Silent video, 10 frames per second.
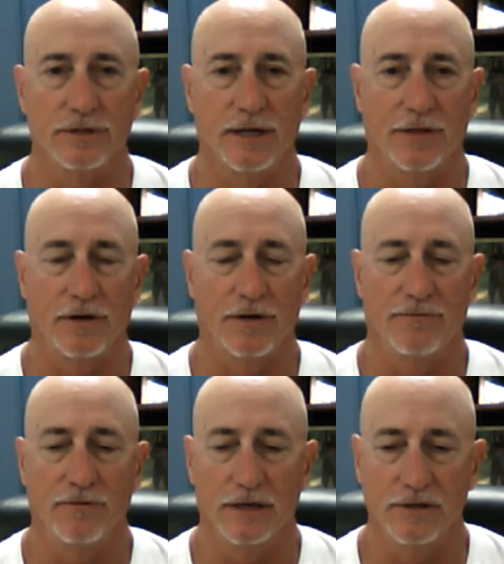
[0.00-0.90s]
And I thought
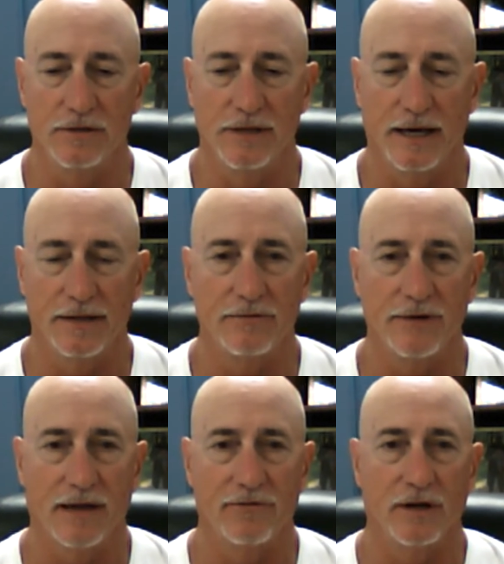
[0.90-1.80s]
if we could do that, then we
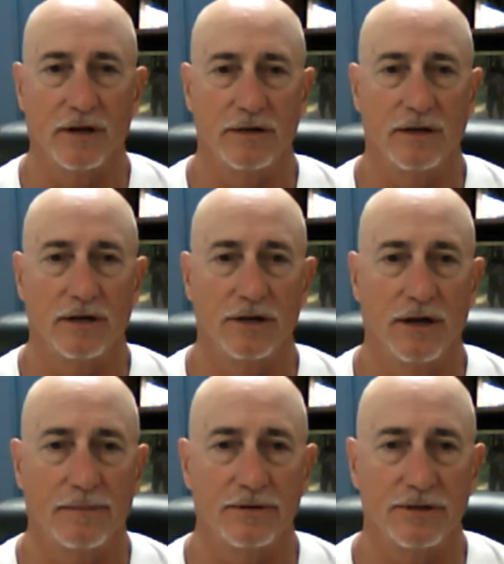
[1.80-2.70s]
have a good
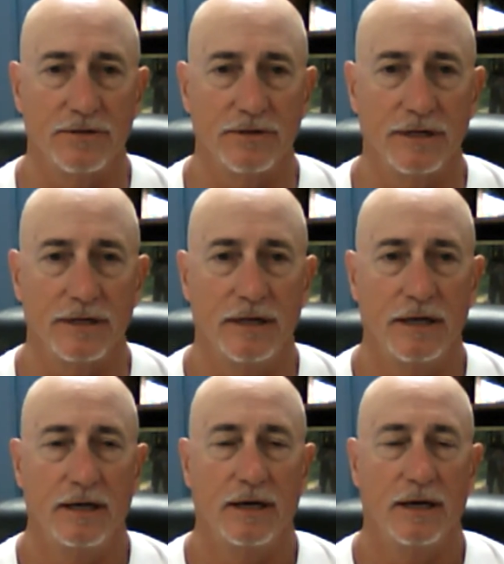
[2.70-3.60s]
opportunity.
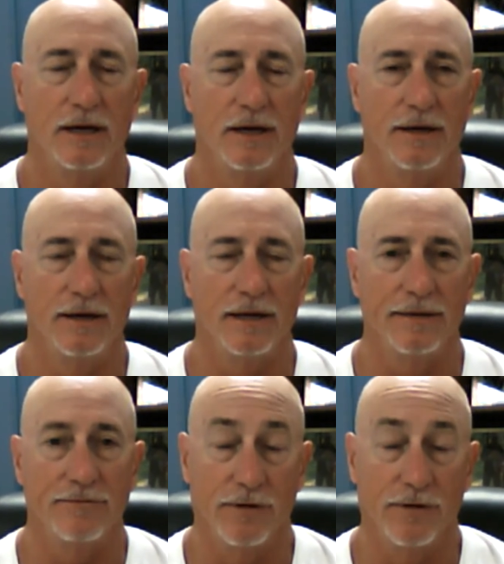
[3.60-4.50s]

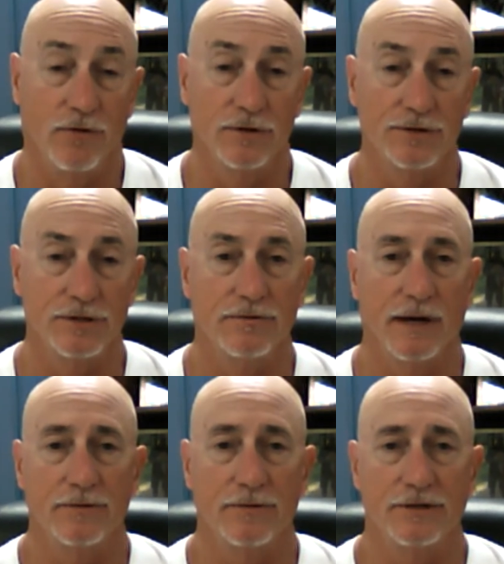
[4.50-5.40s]
And we were fortunate we were
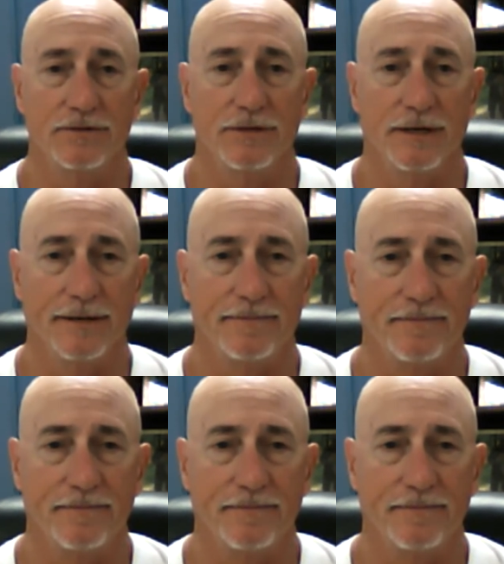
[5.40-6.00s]
able to do that.